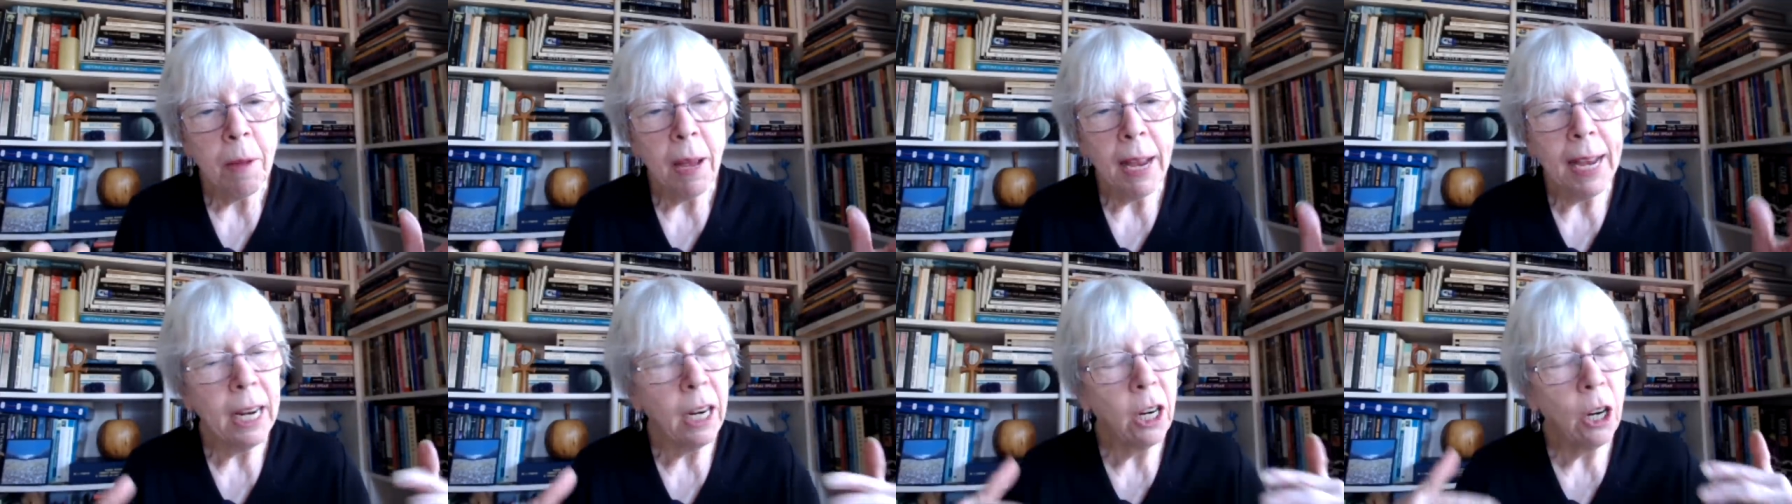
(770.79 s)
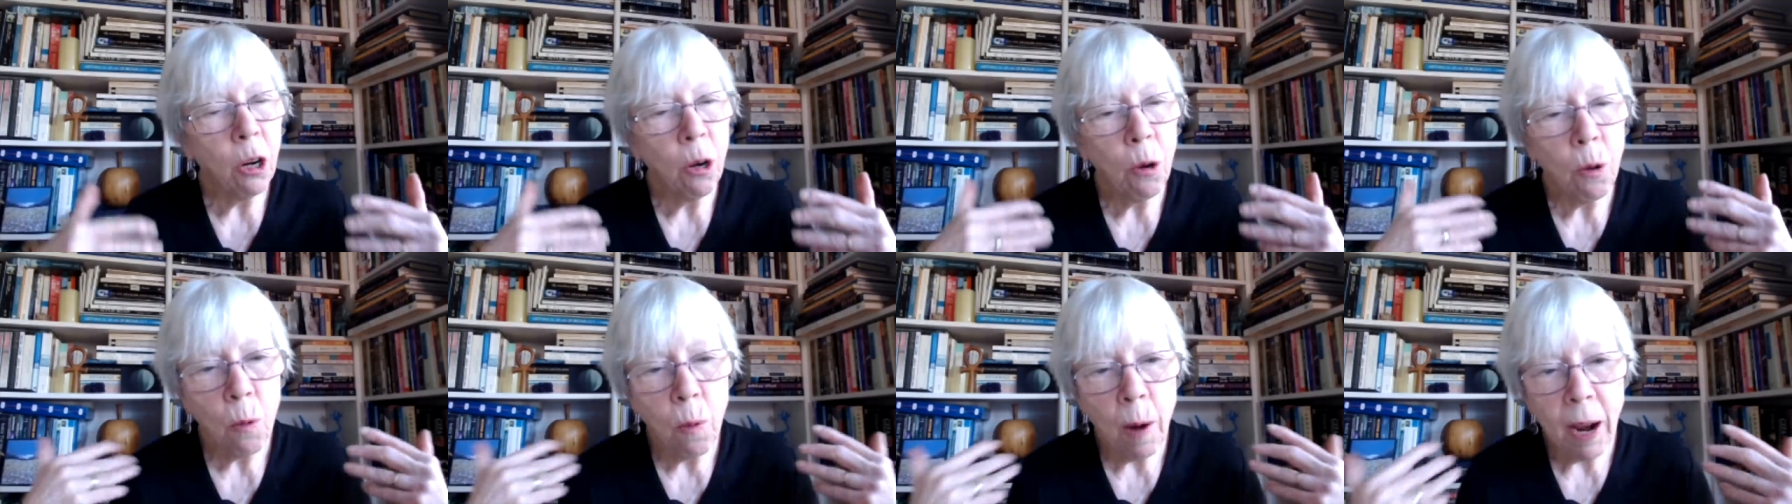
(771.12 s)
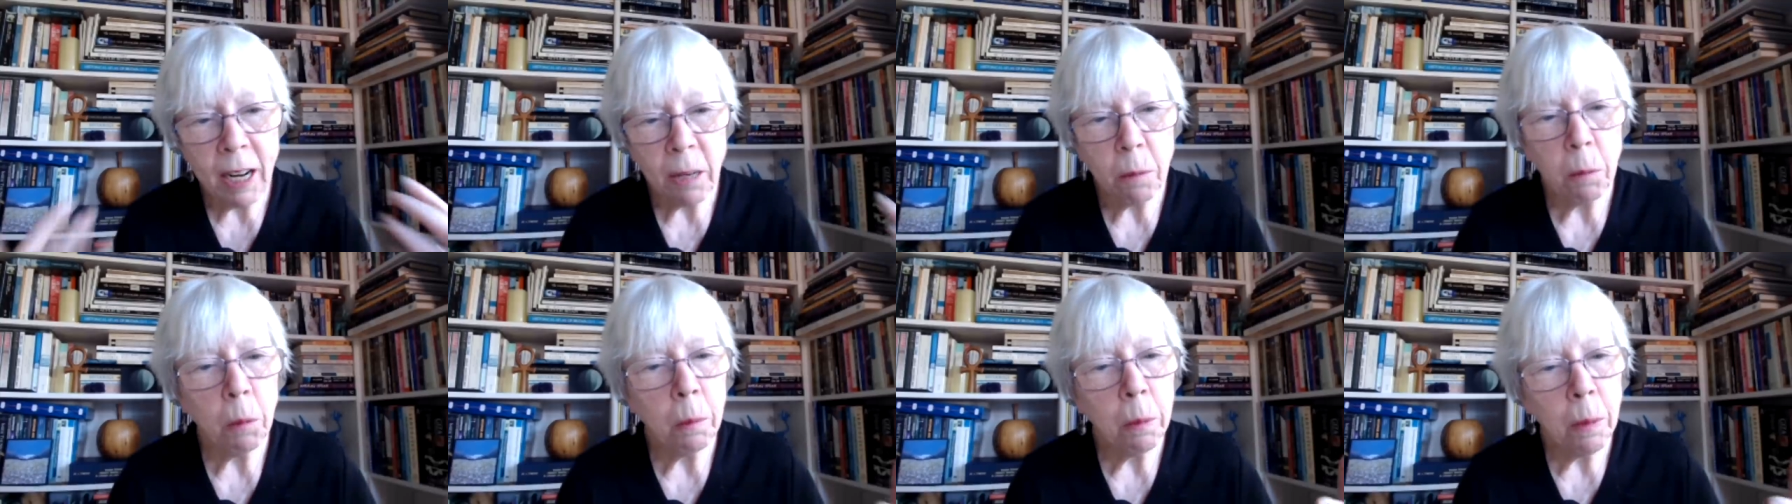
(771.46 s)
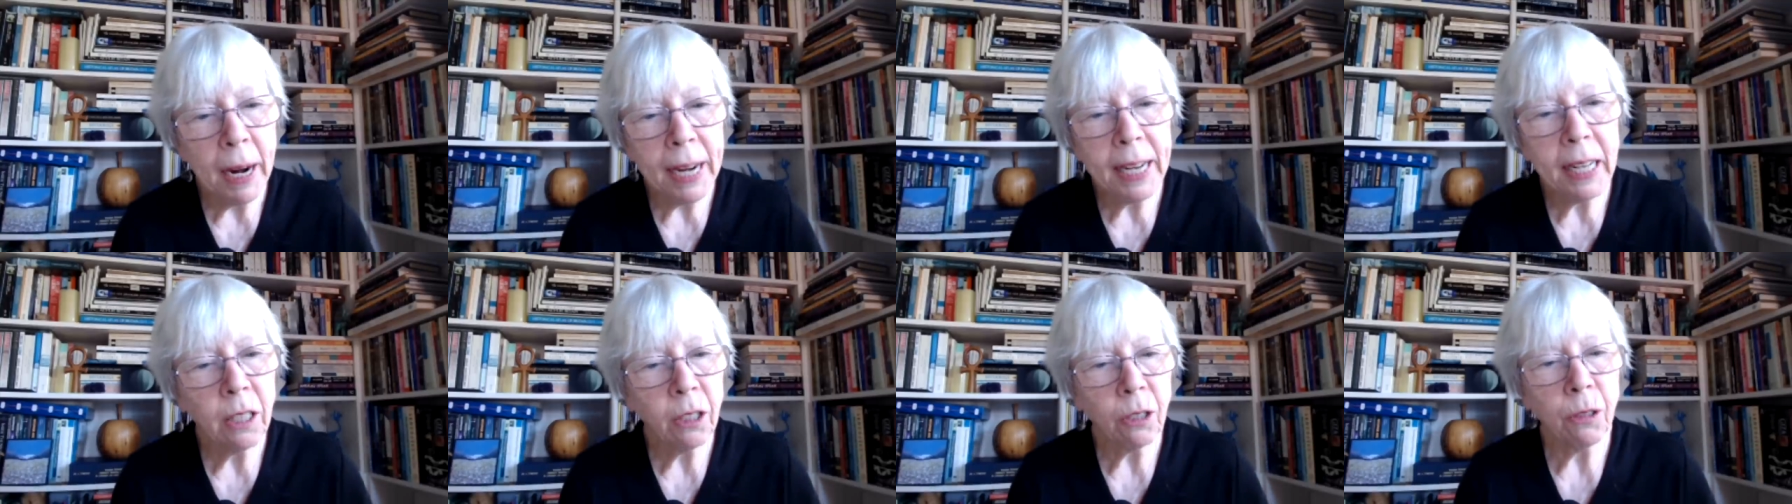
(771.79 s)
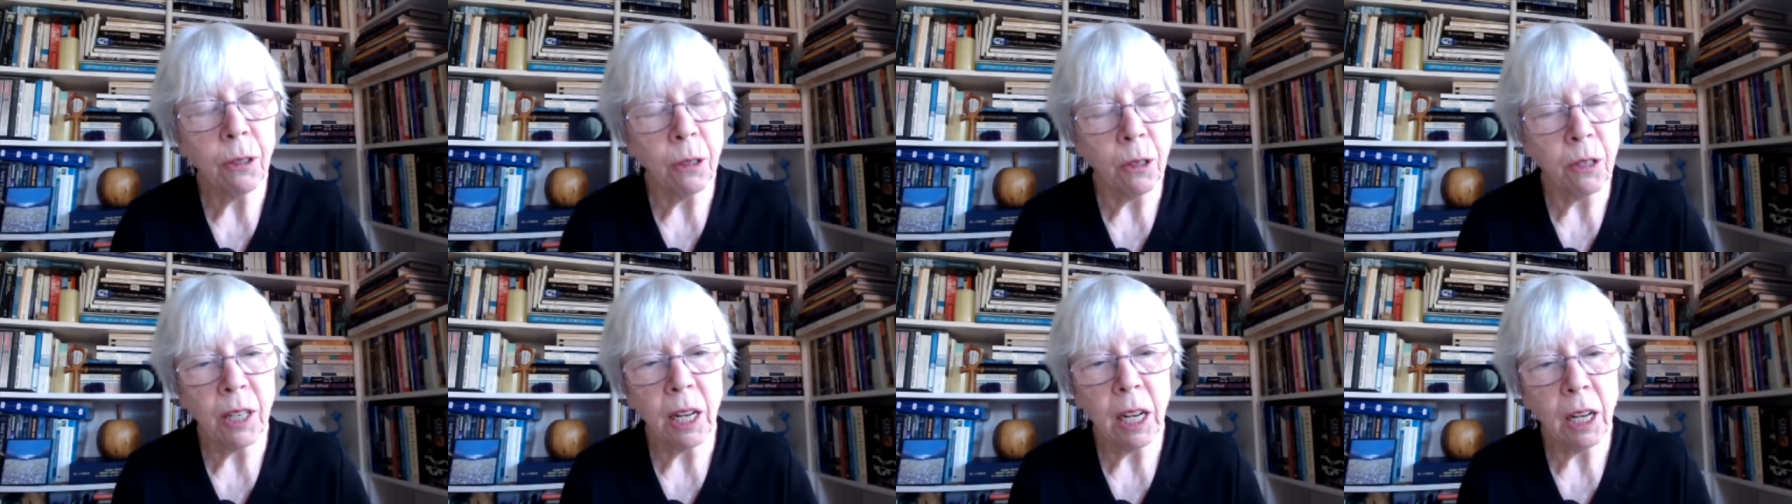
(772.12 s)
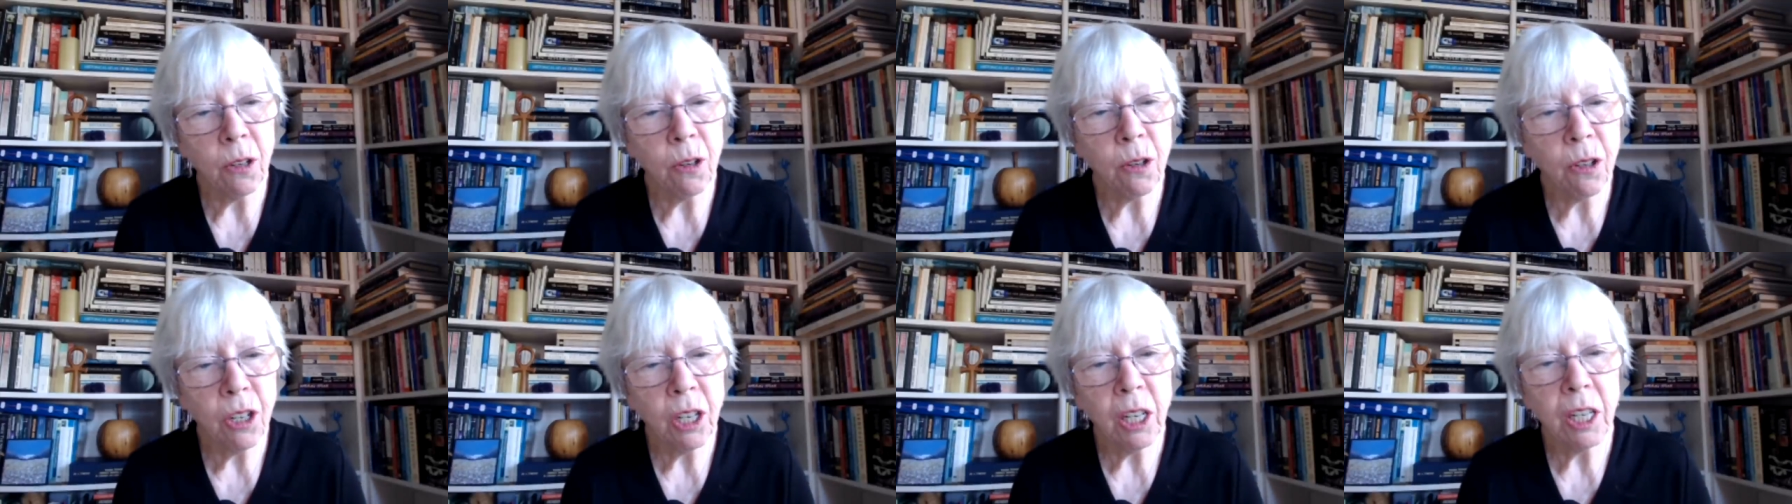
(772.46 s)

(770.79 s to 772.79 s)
incredible breakthroughs 100